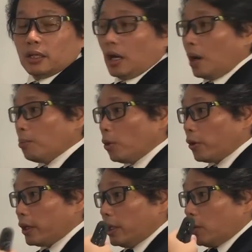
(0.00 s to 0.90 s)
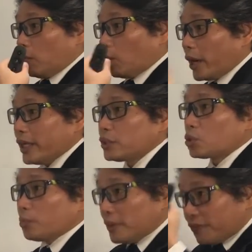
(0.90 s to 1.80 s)
a more ways
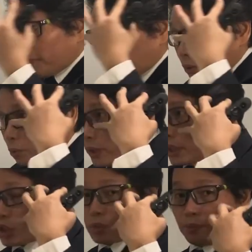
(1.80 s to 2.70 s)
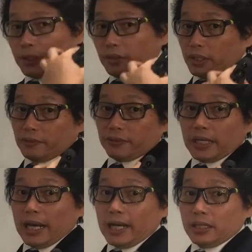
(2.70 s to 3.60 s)
to be filled with the Spirit of
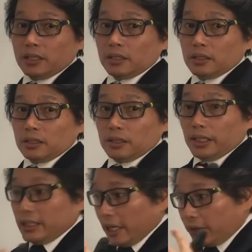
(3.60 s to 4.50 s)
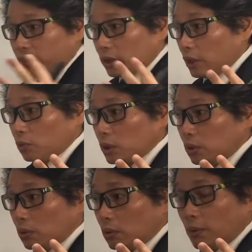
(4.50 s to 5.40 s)
God in everything we
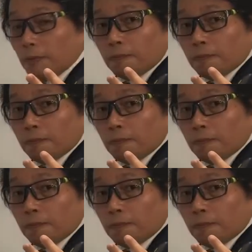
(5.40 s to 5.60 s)
do.